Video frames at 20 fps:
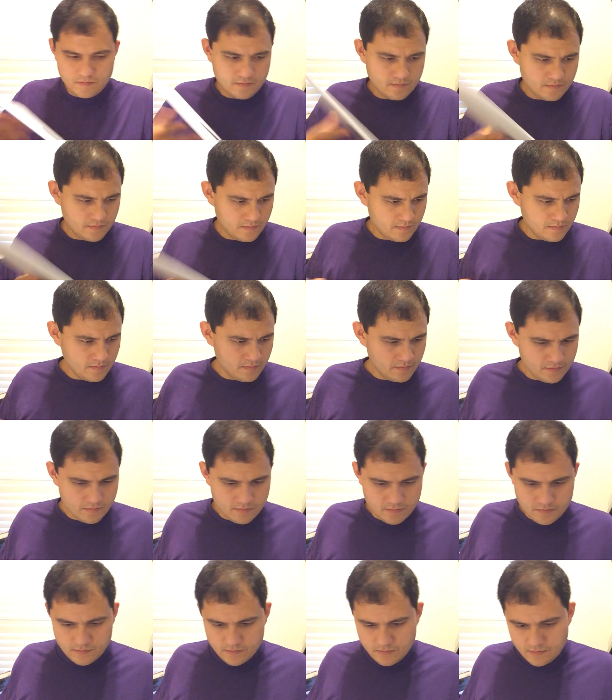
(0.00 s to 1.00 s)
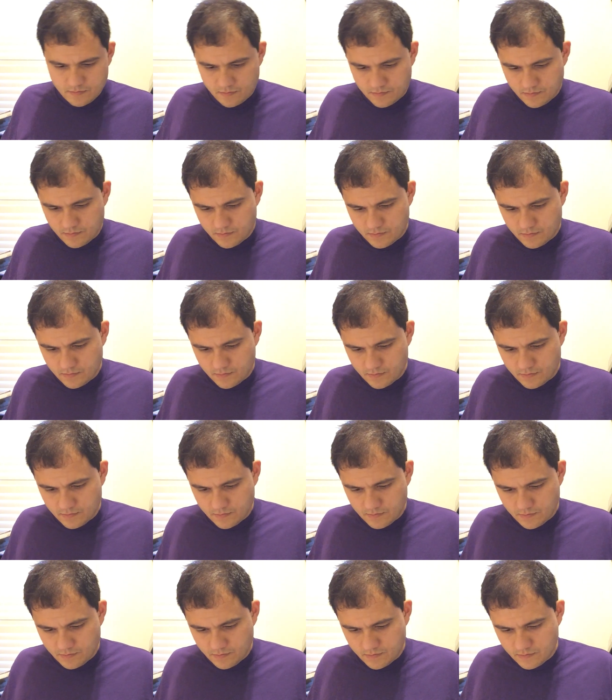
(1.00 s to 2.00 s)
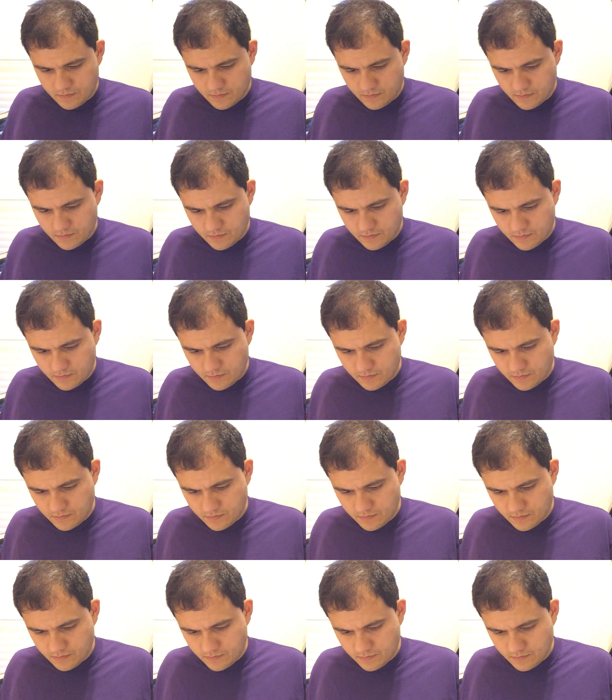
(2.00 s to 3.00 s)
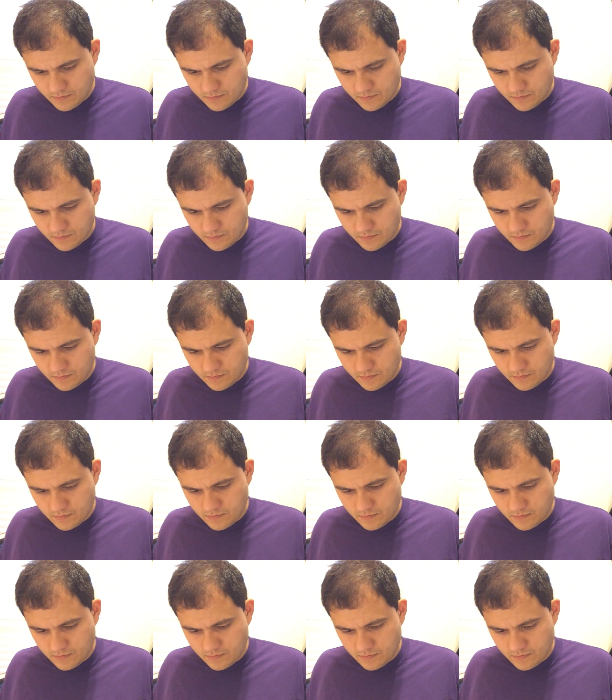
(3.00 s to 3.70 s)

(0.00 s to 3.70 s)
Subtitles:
(silence)